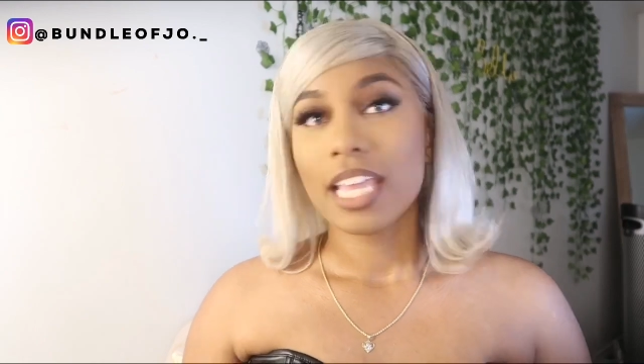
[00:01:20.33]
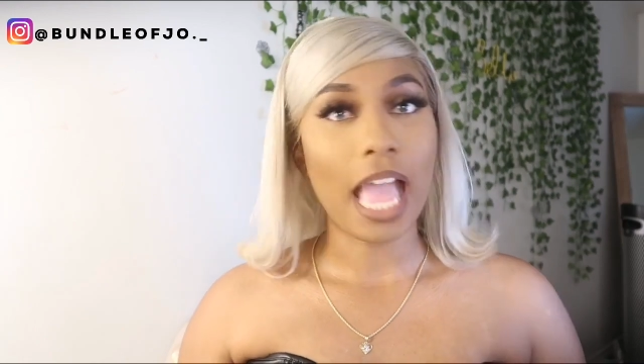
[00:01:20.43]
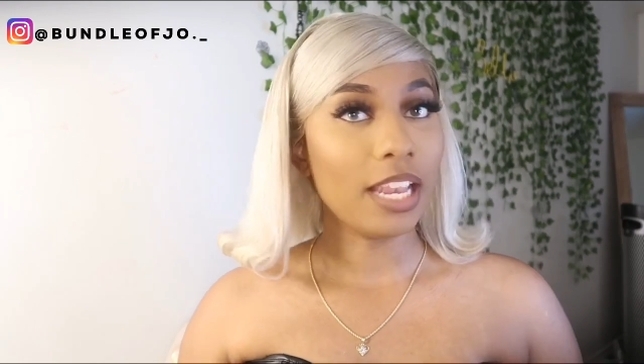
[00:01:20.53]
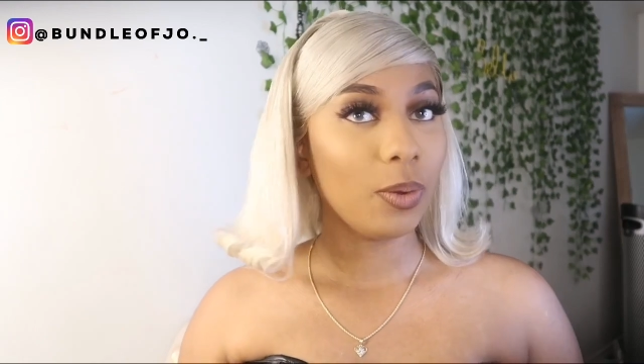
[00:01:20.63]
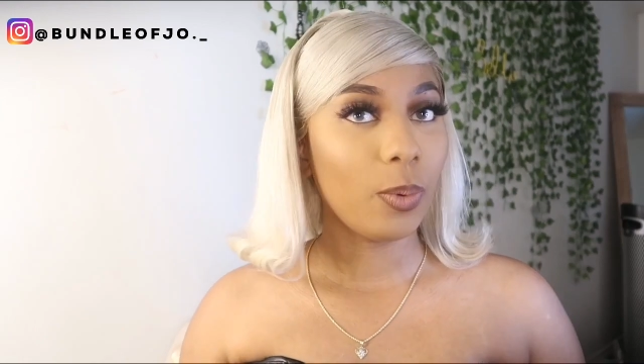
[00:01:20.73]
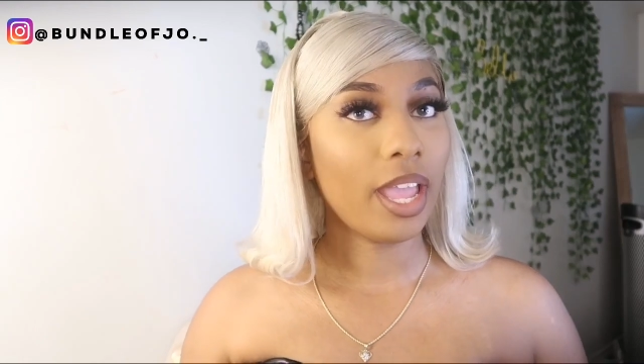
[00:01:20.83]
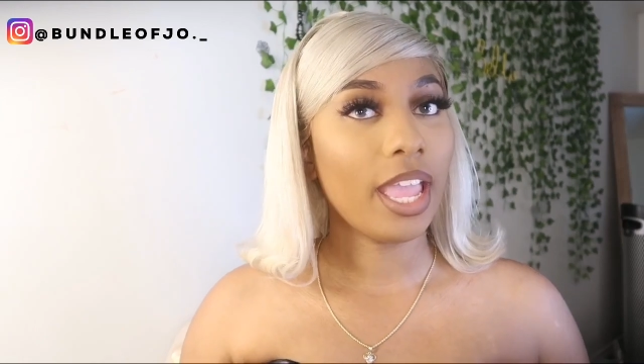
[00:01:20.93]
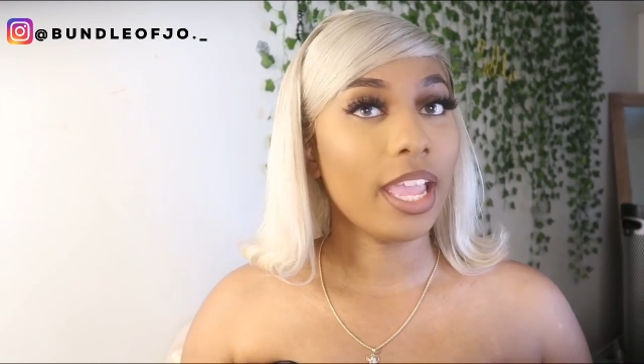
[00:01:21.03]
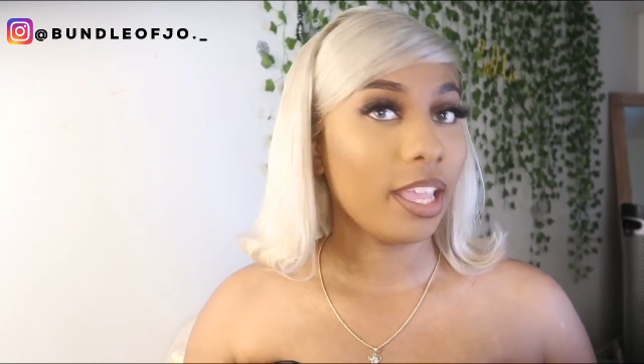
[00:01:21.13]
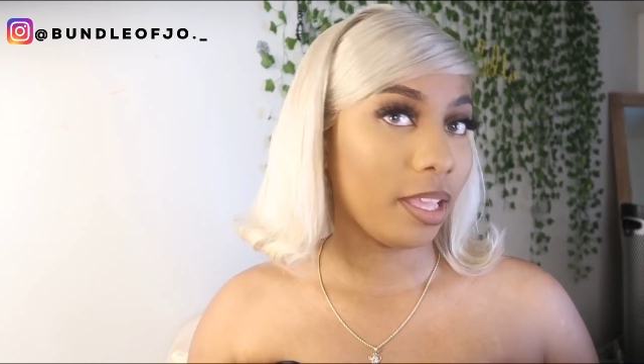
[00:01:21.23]
kind of
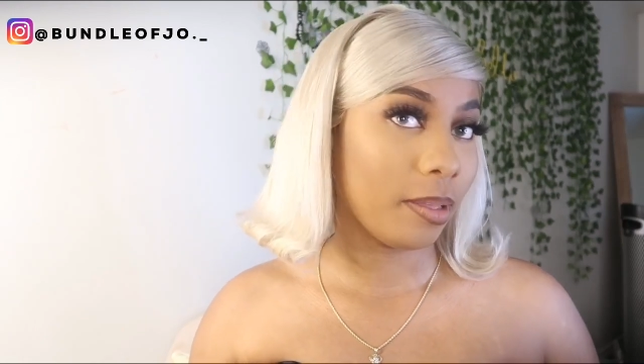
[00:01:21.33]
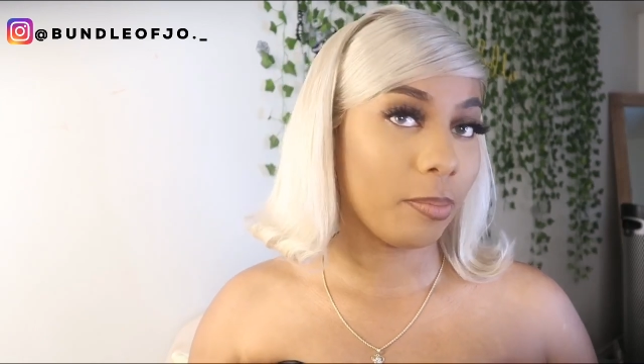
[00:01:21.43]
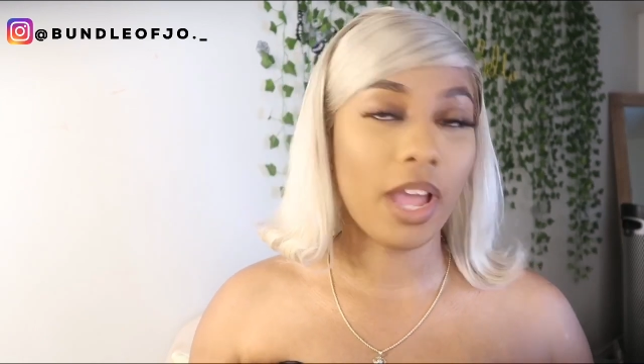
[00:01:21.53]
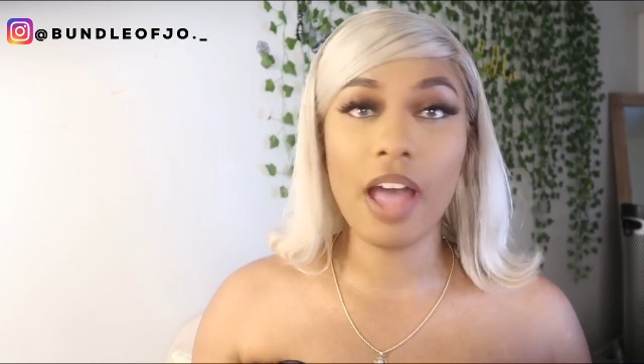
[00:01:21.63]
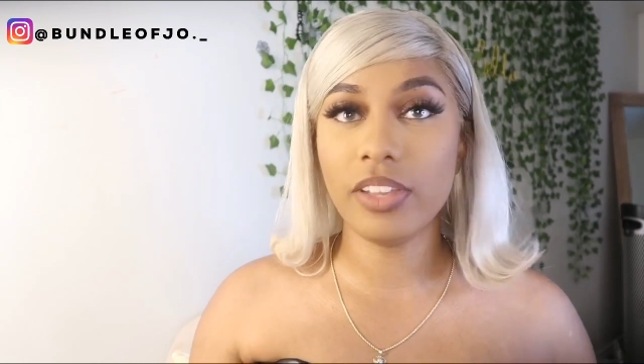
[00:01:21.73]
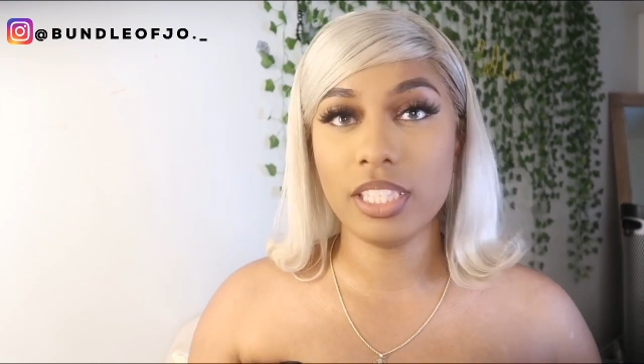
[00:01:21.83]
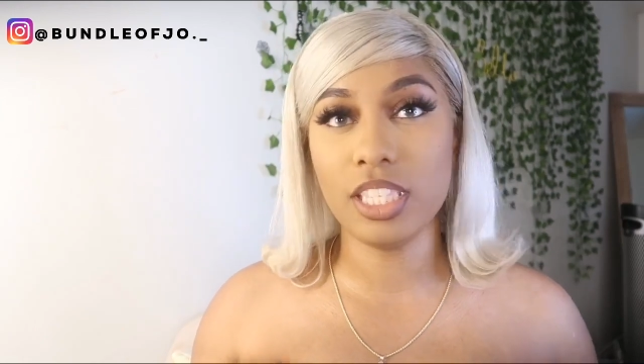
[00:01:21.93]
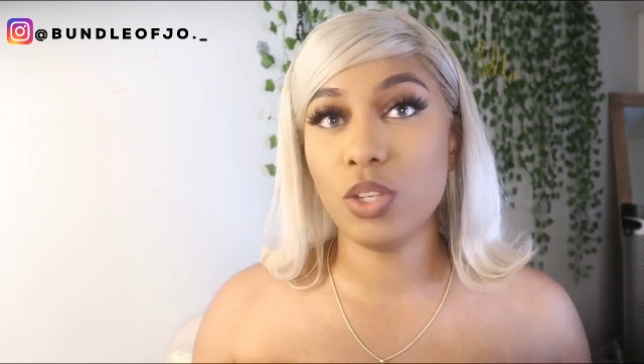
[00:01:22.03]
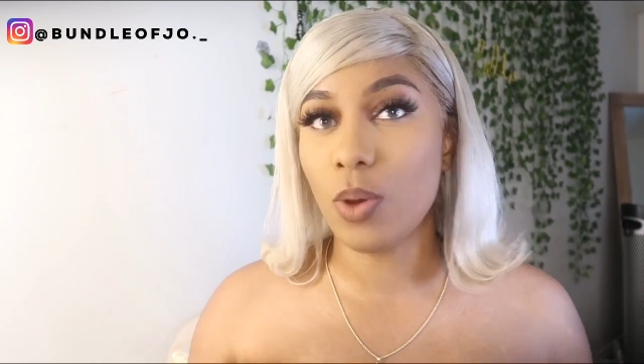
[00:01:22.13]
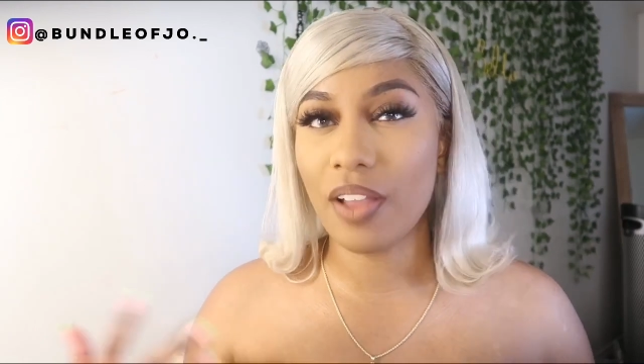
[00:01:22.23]
wig, but
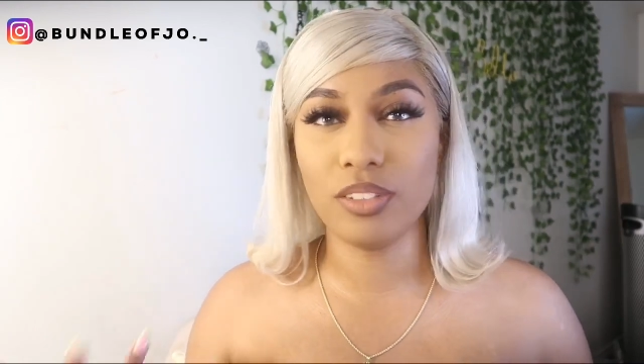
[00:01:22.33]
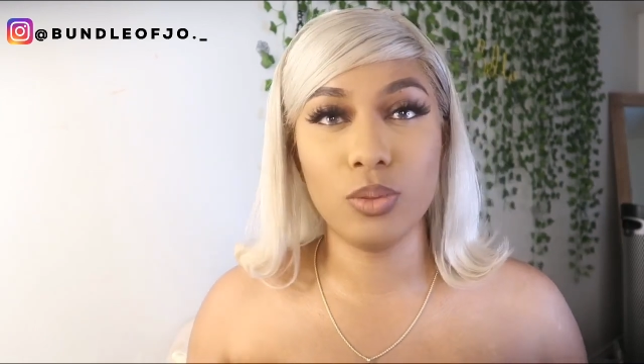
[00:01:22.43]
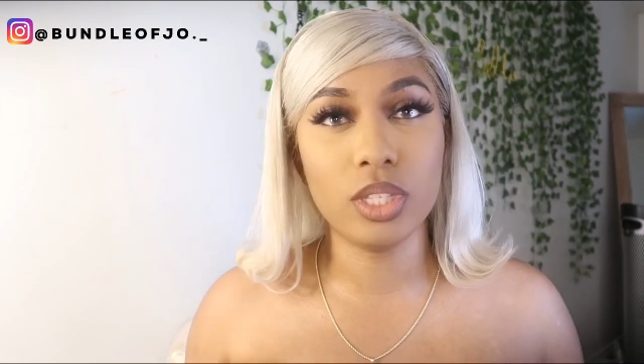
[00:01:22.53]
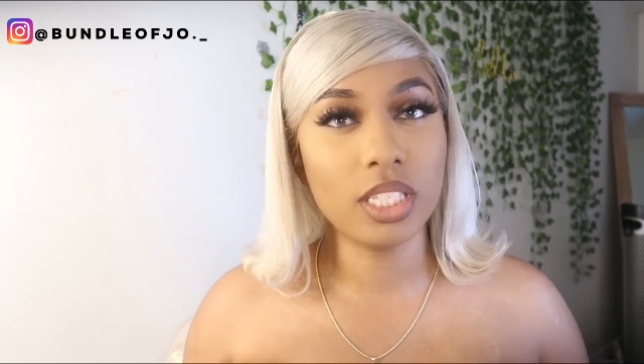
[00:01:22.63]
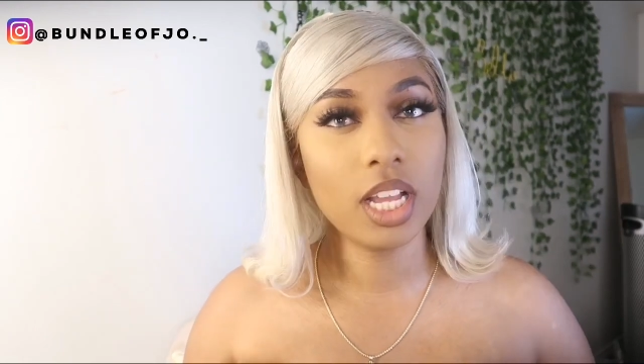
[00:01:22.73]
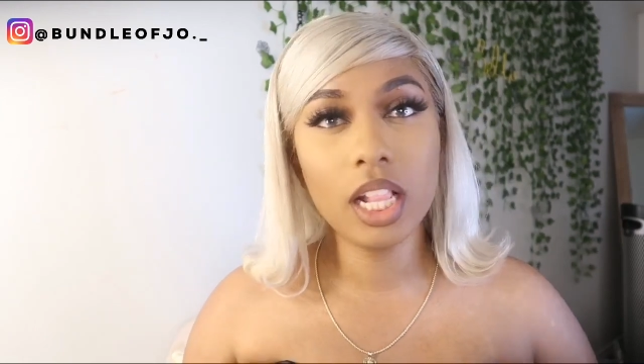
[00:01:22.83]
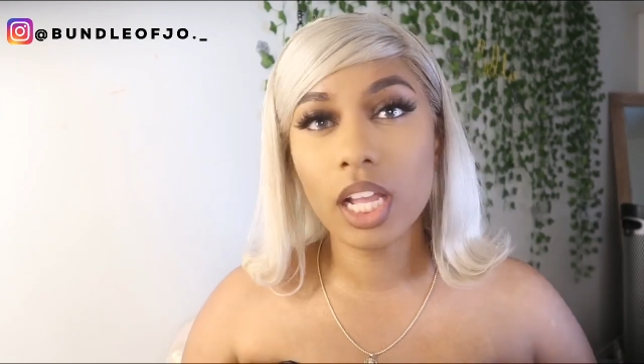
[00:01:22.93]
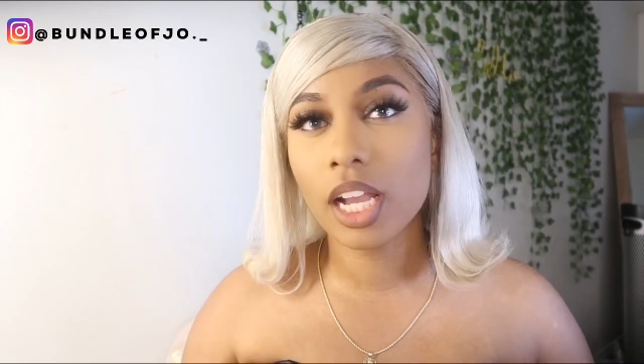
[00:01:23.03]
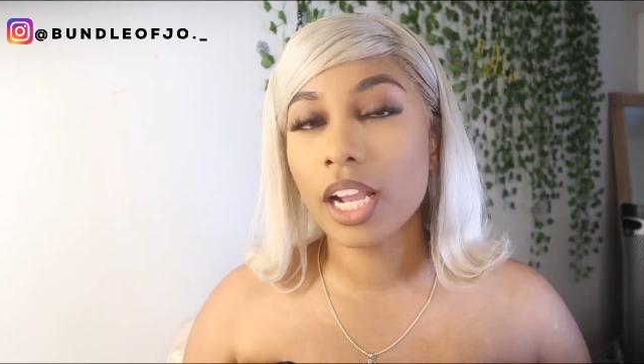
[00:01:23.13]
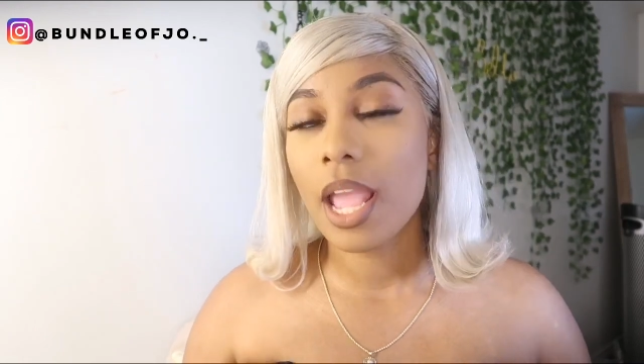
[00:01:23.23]
obviously you don't have to do this
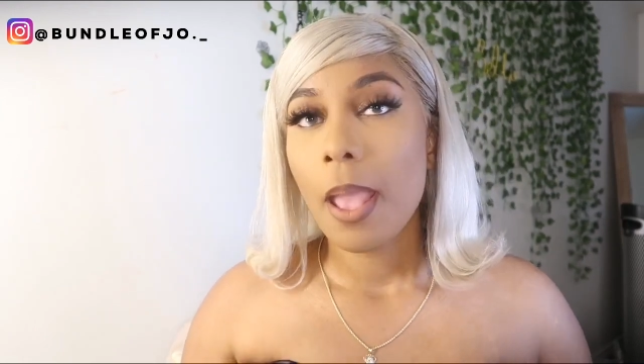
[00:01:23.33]
color.